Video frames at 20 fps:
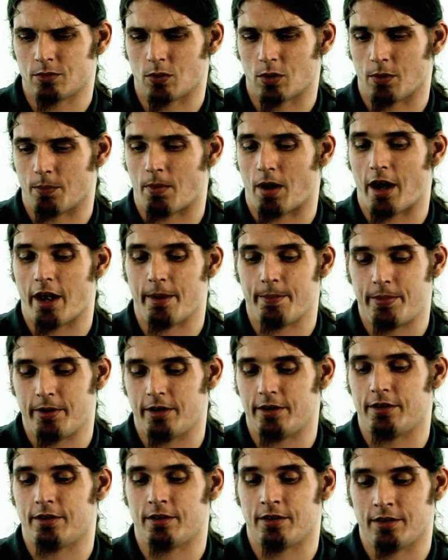Well, my
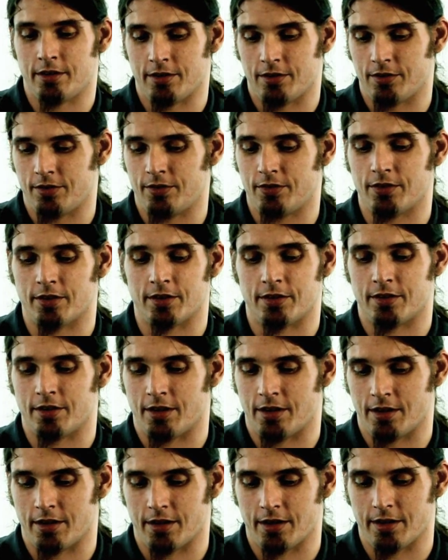opinion is
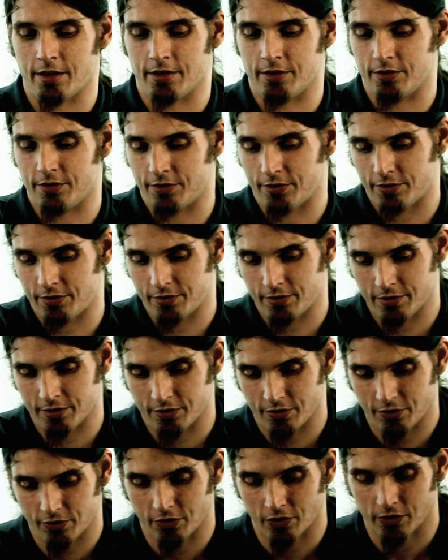
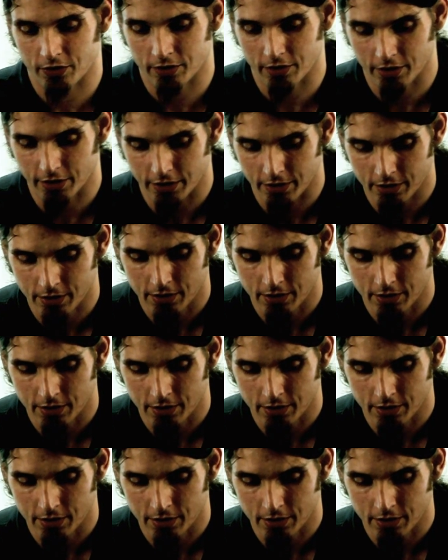certainly